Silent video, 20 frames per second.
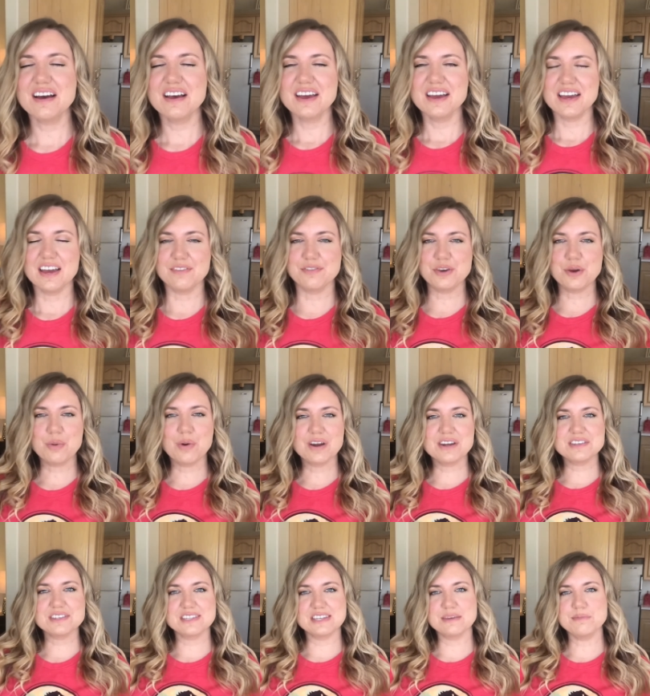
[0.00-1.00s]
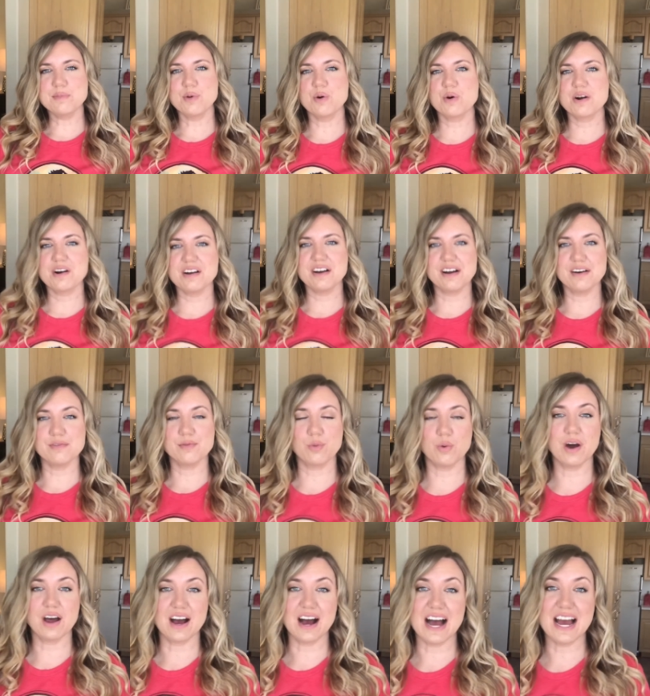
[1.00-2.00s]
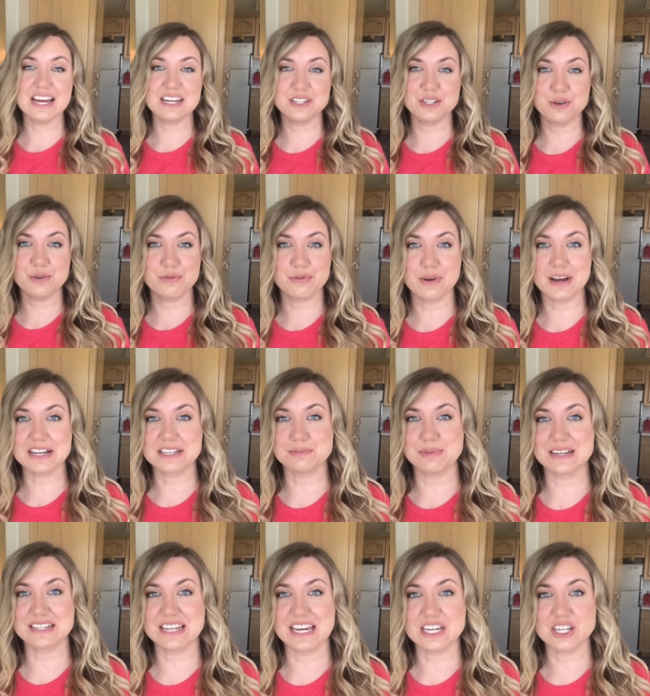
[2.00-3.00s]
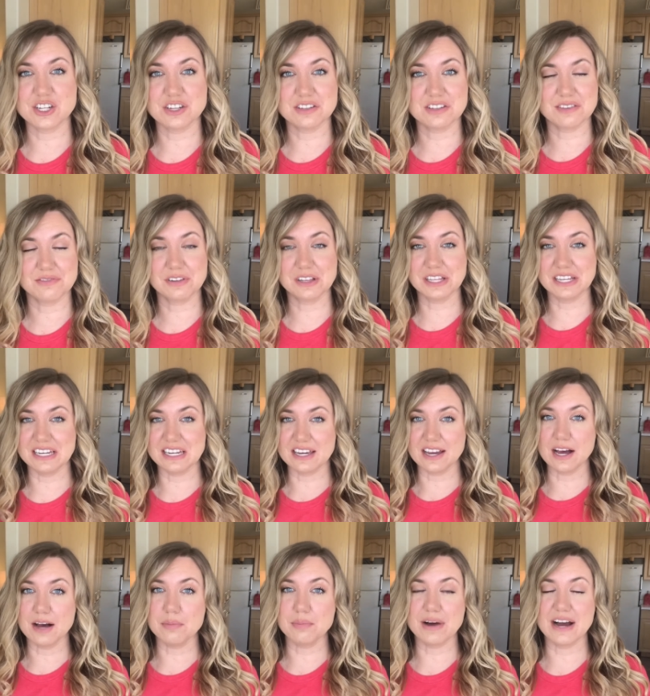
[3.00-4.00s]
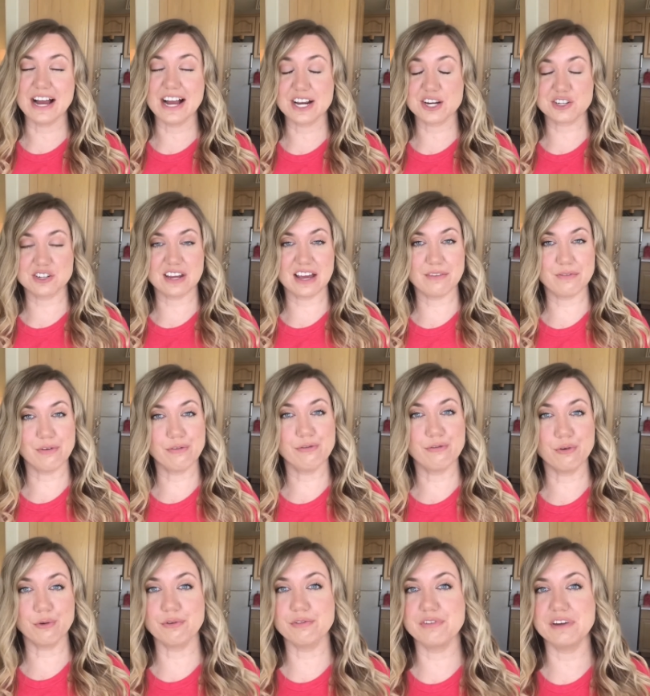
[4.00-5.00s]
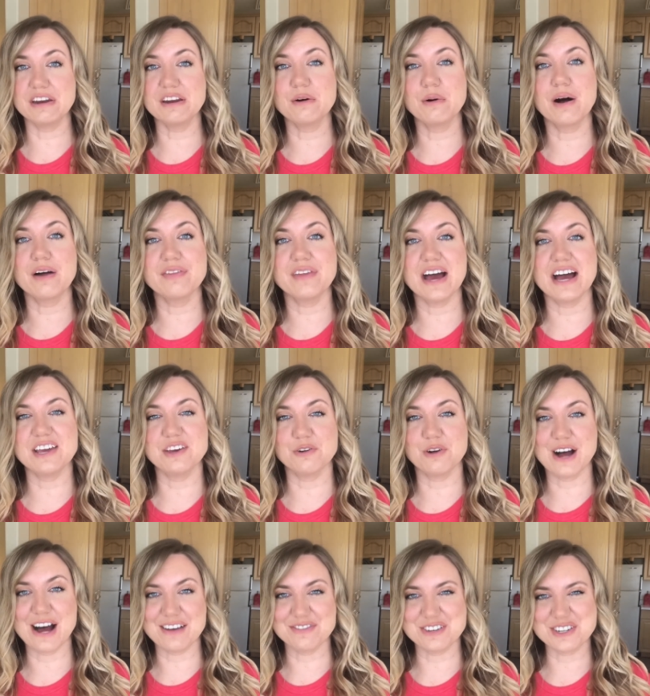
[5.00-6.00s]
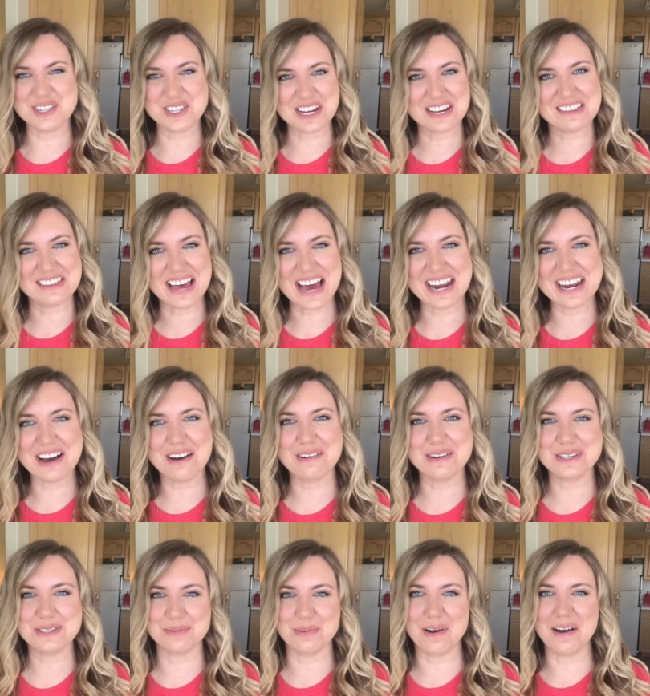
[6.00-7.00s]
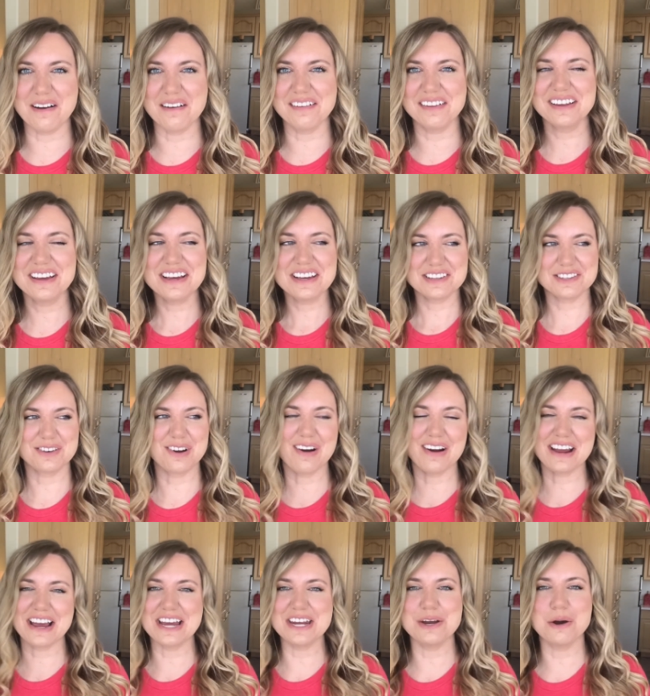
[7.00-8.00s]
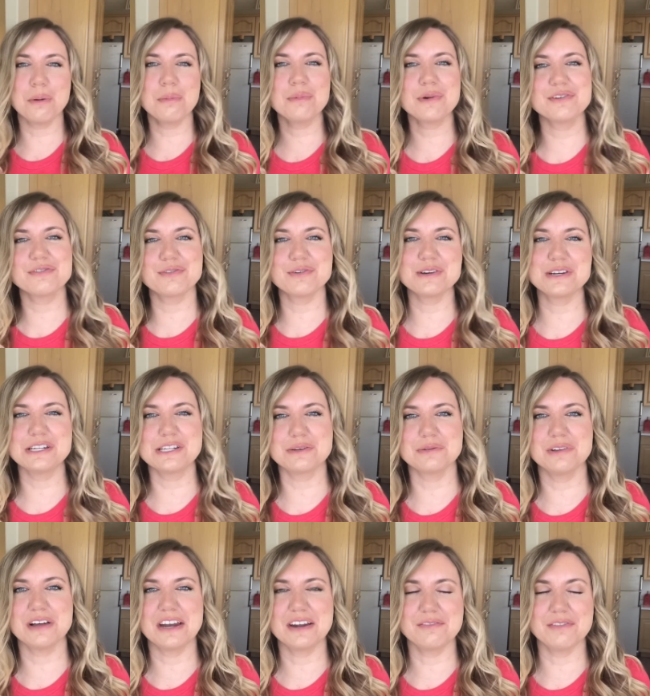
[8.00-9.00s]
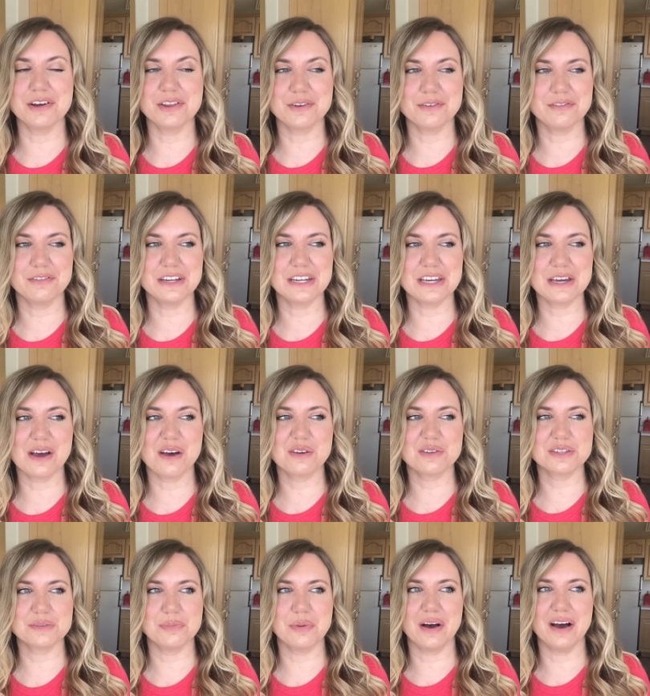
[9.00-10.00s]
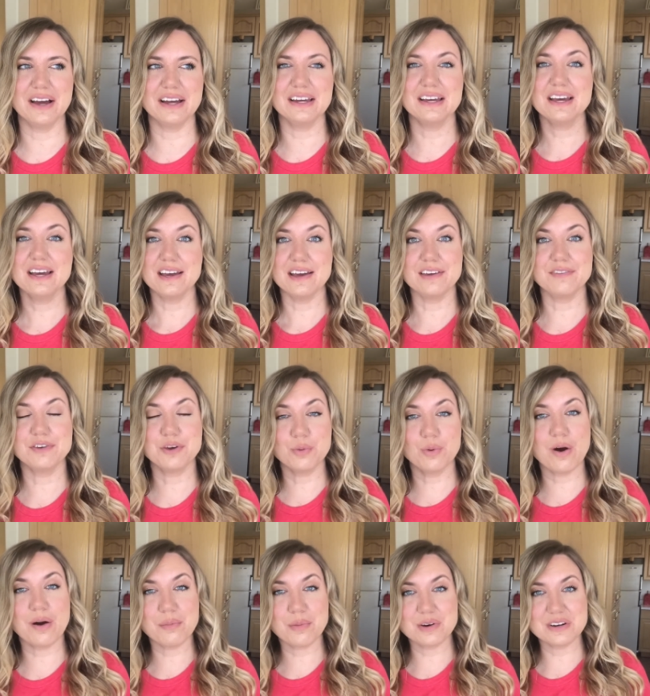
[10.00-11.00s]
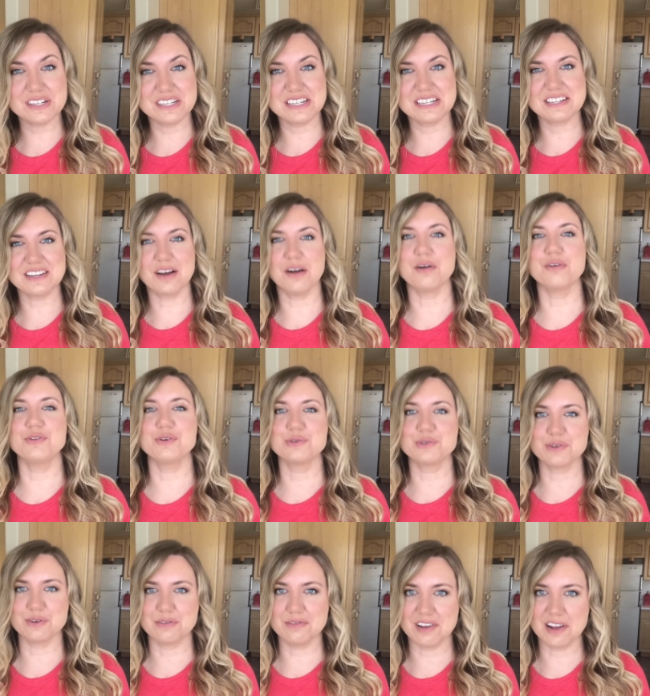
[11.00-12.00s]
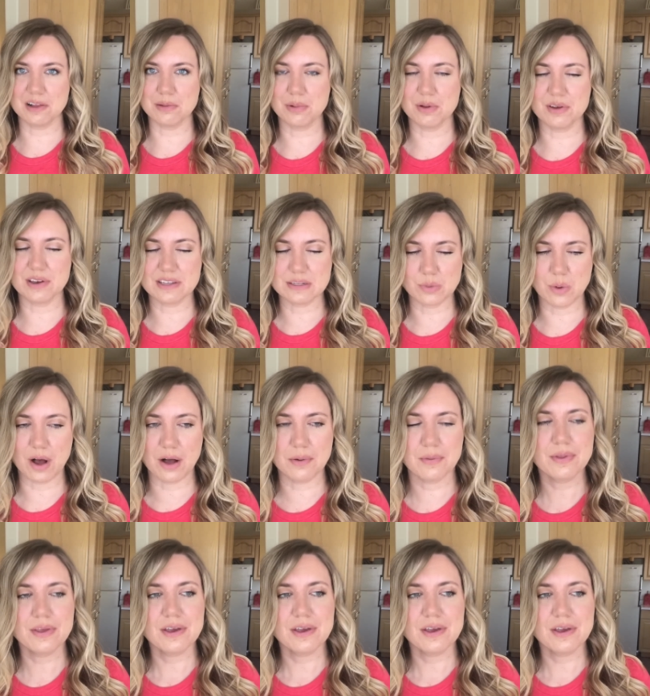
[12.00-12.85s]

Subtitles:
If you want to see more of what I do for expectations of cleaning up, I actually have a full video on that. You'll have to check that out as well. Sorry, I know I'm referring to a lot of other videos, but if you want more detail, those are available as well.